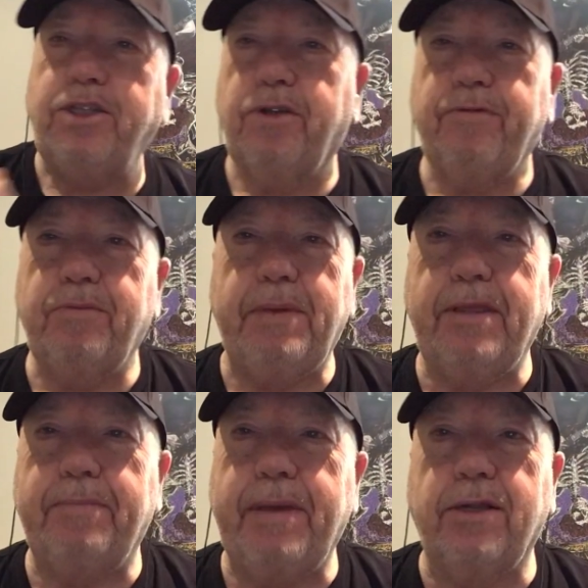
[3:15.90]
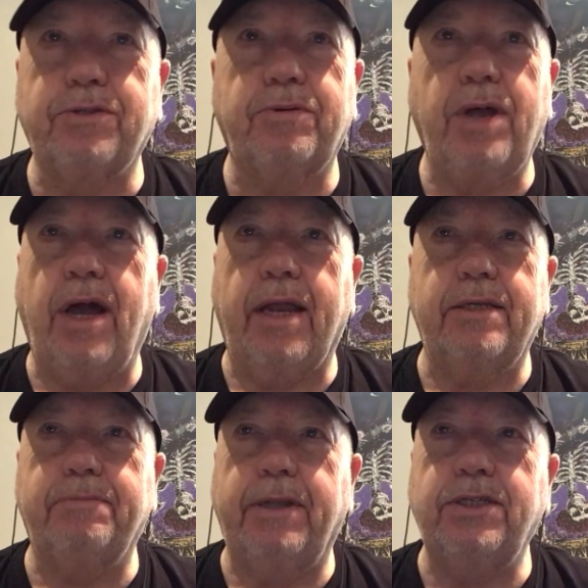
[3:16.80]
sure if it would be the Beatles or not,
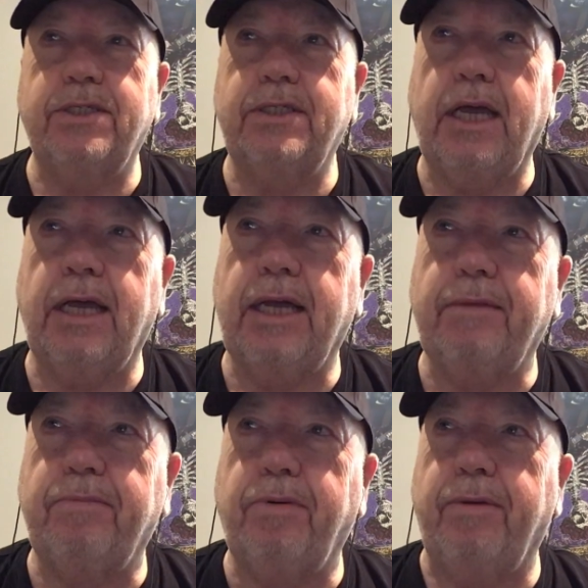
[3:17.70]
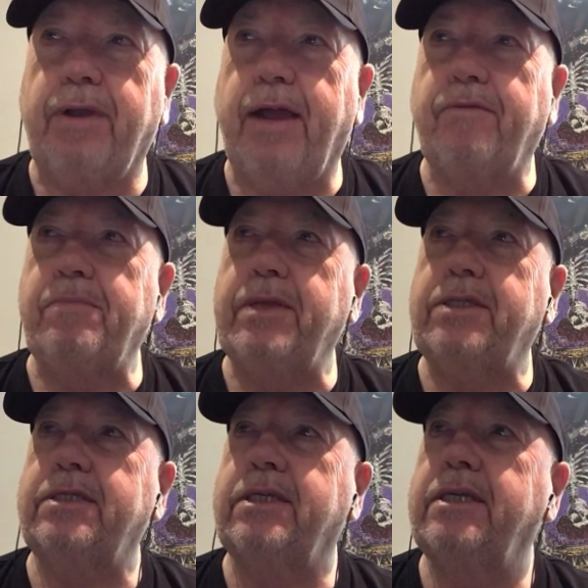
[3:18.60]
as much as, boy, would I ever
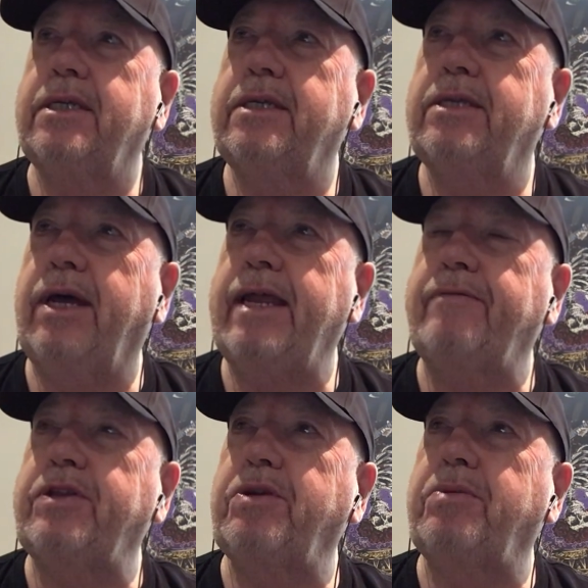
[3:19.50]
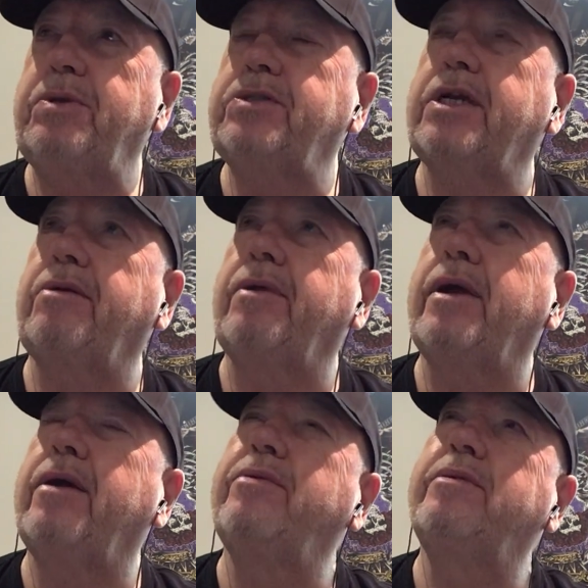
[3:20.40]
miss not having their music
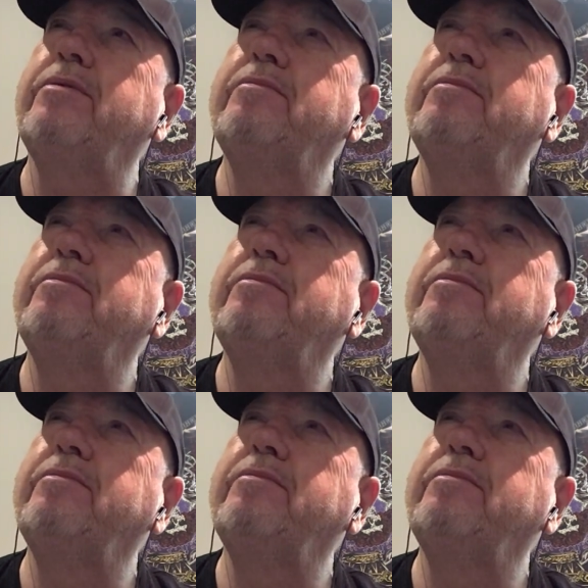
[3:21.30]
around.